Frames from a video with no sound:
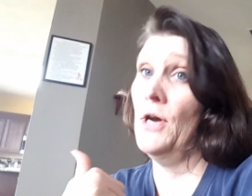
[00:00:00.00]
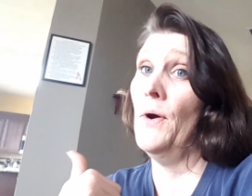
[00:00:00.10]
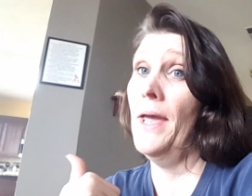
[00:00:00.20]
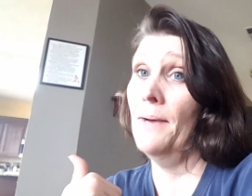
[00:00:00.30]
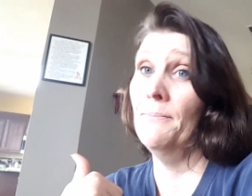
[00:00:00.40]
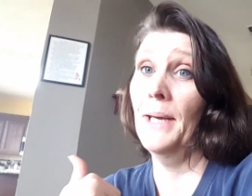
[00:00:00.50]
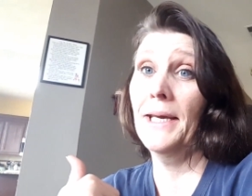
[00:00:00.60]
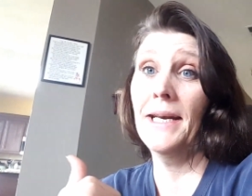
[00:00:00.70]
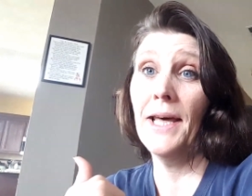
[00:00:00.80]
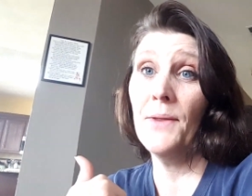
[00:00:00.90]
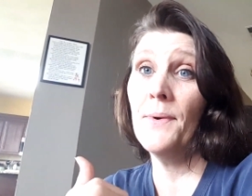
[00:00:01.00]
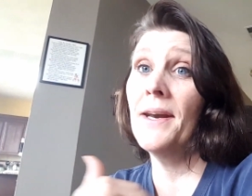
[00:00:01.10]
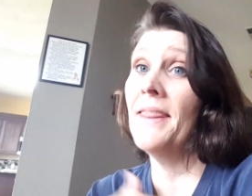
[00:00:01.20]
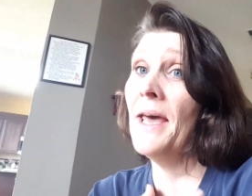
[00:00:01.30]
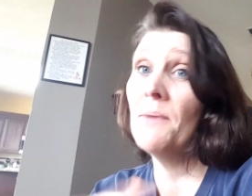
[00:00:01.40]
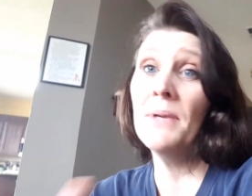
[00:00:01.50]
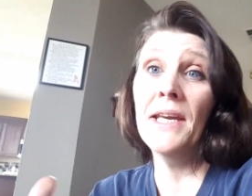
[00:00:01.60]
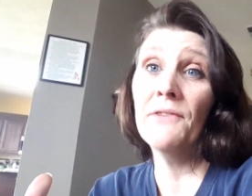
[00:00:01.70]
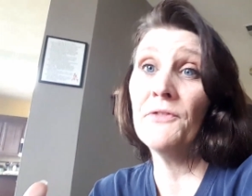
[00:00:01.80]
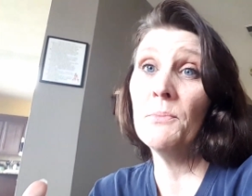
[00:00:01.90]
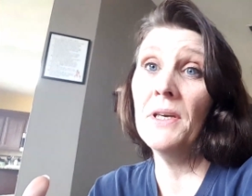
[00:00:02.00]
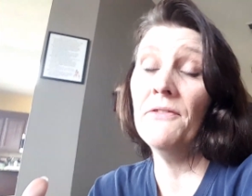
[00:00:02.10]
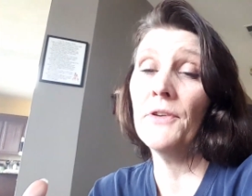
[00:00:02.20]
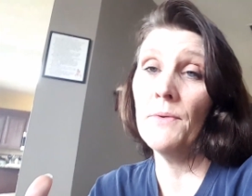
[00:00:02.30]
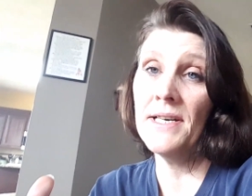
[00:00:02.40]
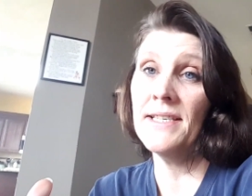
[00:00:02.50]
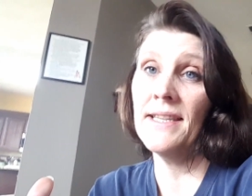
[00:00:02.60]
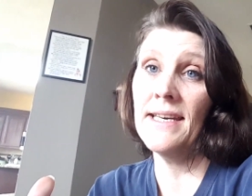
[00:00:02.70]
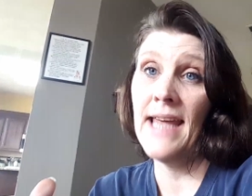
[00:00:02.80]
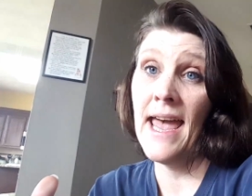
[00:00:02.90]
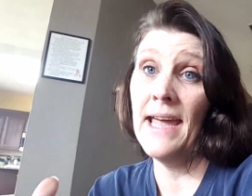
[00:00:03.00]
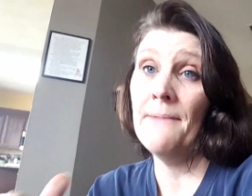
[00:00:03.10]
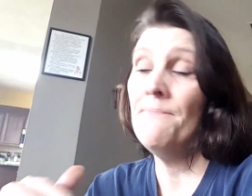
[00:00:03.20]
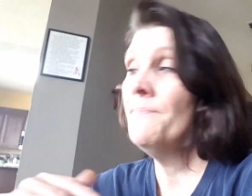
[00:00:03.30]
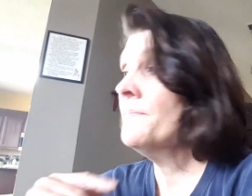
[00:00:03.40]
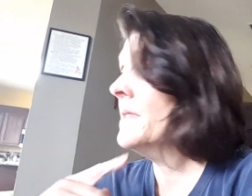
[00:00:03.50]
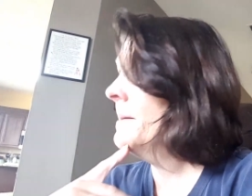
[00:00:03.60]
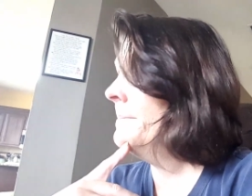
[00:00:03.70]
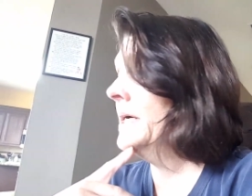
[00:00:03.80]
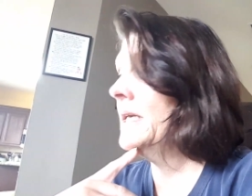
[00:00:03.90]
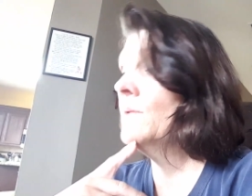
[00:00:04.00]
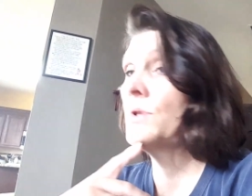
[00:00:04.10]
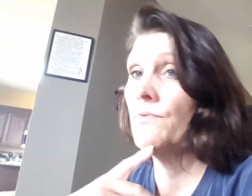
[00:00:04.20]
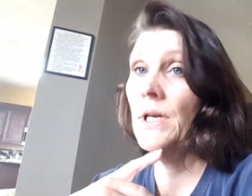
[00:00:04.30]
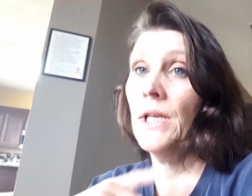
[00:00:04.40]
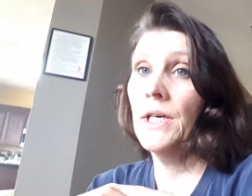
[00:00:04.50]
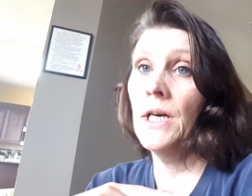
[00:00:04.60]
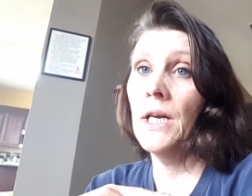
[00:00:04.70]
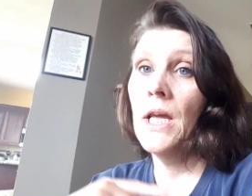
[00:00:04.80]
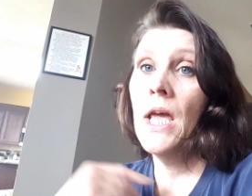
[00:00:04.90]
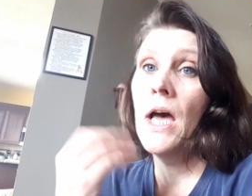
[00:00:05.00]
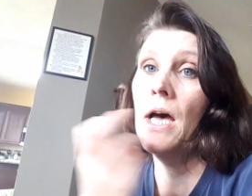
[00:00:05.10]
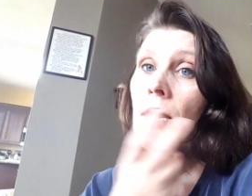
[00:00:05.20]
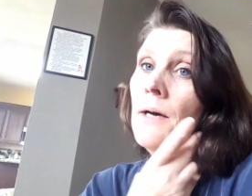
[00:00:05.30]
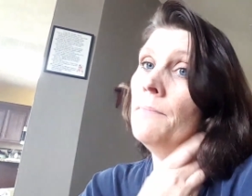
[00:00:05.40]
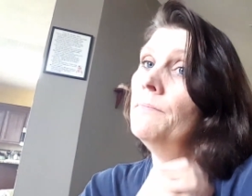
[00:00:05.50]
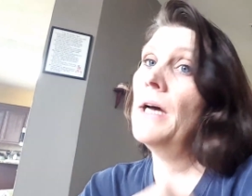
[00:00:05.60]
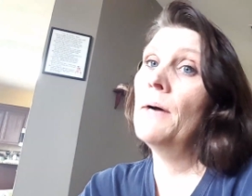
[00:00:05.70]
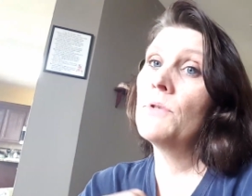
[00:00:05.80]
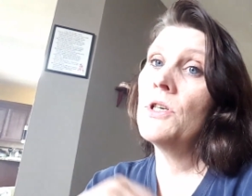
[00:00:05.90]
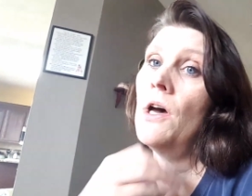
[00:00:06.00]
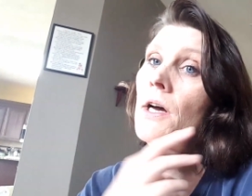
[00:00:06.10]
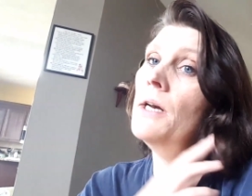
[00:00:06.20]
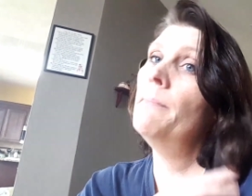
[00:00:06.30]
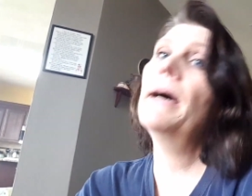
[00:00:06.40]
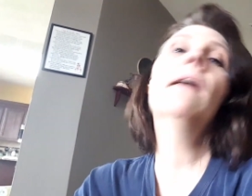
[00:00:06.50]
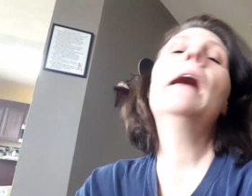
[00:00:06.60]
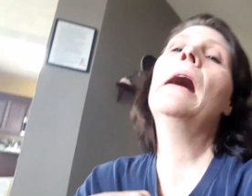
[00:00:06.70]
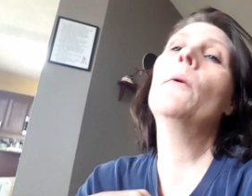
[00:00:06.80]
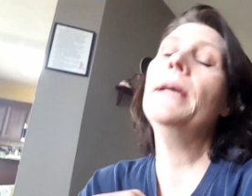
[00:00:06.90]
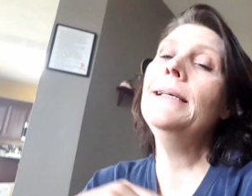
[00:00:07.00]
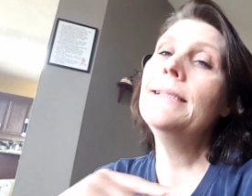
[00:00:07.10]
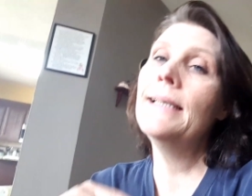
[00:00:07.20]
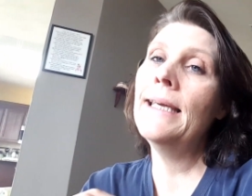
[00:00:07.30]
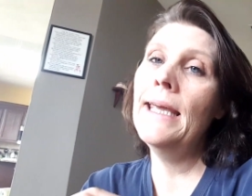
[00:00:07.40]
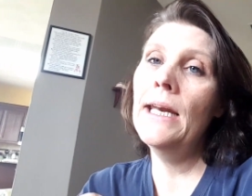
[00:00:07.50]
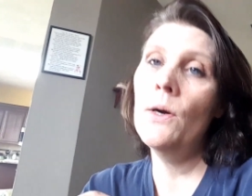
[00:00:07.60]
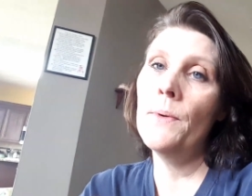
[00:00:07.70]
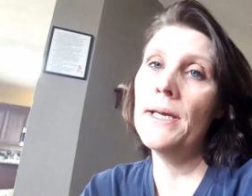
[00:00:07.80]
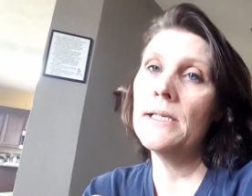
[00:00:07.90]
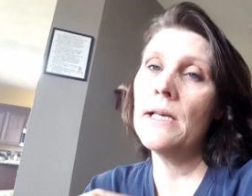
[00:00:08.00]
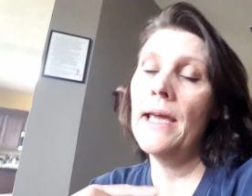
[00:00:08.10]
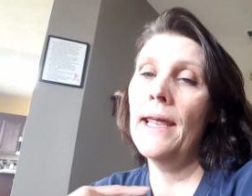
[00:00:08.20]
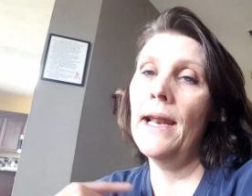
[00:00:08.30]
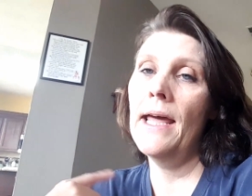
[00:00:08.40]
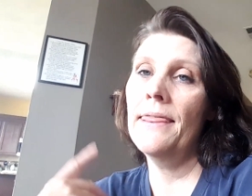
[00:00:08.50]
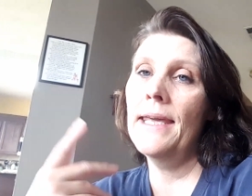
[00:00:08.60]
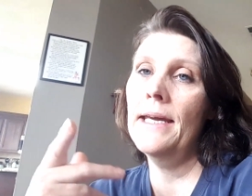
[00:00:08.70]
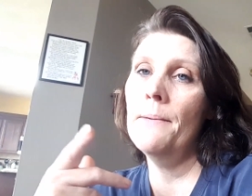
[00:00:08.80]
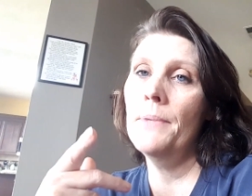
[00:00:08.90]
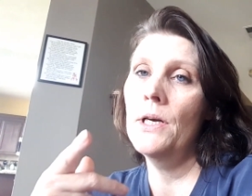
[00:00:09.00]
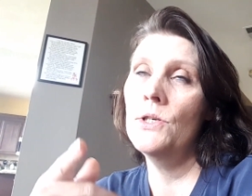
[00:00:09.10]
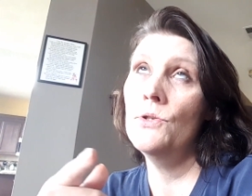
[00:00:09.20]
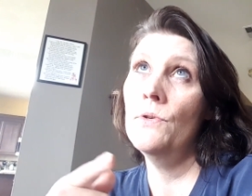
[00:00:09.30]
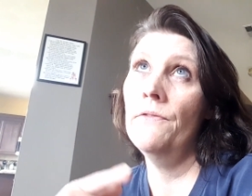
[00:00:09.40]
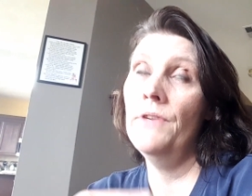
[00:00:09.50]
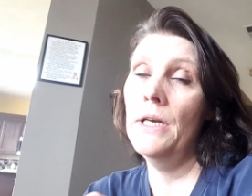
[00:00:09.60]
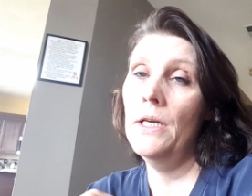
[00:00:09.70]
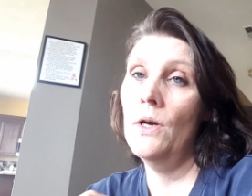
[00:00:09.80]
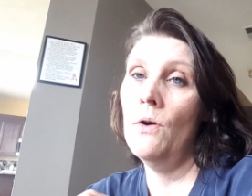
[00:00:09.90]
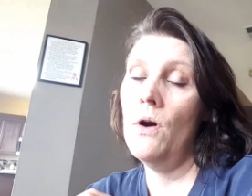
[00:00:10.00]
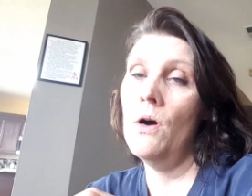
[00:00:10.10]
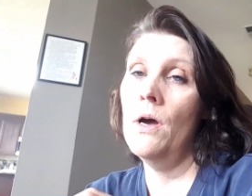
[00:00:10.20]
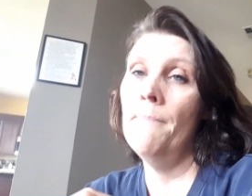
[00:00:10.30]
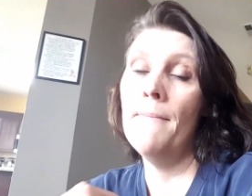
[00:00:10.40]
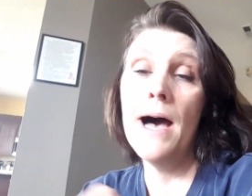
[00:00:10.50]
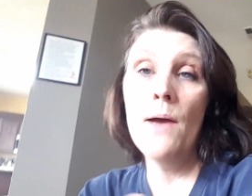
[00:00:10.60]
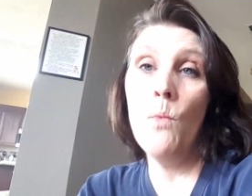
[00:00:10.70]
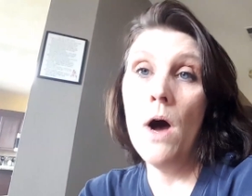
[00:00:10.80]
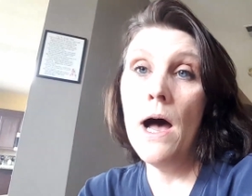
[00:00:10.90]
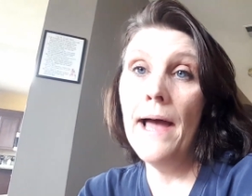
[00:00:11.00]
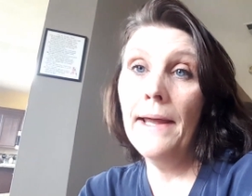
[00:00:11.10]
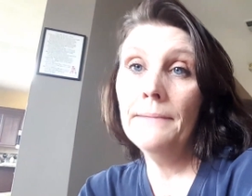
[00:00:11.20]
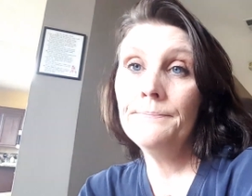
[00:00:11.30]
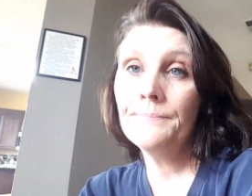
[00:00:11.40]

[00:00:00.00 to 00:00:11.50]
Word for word: go ahead and make another one, and that be it for me for the rest of the day. But it was really good. Um, I was talking about how easy keto is, and I think I'm gonna do a video on my why,